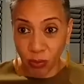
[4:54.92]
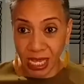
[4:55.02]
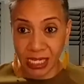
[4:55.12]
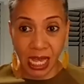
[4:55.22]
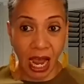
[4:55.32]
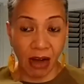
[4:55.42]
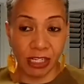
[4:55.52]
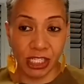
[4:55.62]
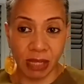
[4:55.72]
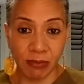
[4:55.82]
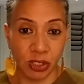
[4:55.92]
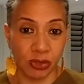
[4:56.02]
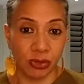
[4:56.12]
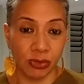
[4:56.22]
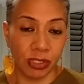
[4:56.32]
we encourage them to
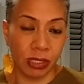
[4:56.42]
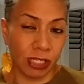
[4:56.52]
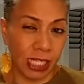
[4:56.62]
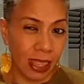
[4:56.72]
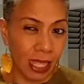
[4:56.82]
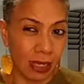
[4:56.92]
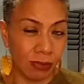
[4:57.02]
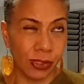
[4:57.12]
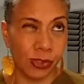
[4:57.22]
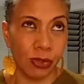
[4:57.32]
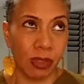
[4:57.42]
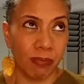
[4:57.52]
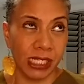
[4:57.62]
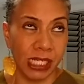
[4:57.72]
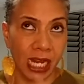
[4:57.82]
do so? Because I think also the
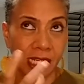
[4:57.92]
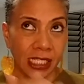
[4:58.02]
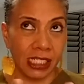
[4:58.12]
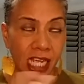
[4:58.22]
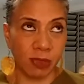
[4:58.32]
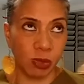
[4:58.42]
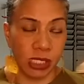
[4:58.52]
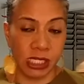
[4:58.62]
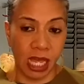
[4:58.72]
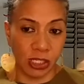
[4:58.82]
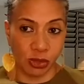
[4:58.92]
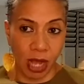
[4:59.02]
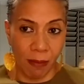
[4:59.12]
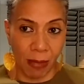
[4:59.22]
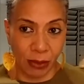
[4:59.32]
personality types will start to
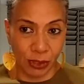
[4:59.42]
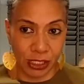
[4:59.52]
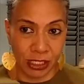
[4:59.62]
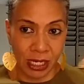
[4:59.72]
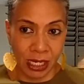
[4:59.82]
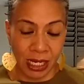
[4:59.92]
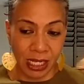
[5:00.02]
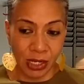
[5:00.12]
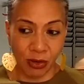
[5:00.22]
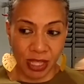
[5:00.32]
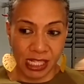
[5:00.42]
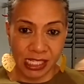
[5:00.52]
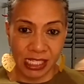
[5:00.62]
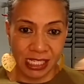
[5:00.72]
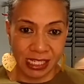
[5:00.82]
come out in
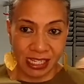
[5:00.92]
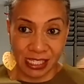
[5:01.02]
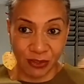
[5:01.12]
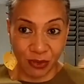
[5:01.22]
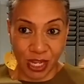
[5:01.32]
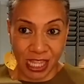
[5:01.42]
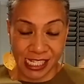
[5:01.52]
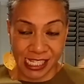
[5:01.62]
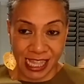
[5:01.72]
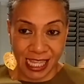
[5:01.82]
different things that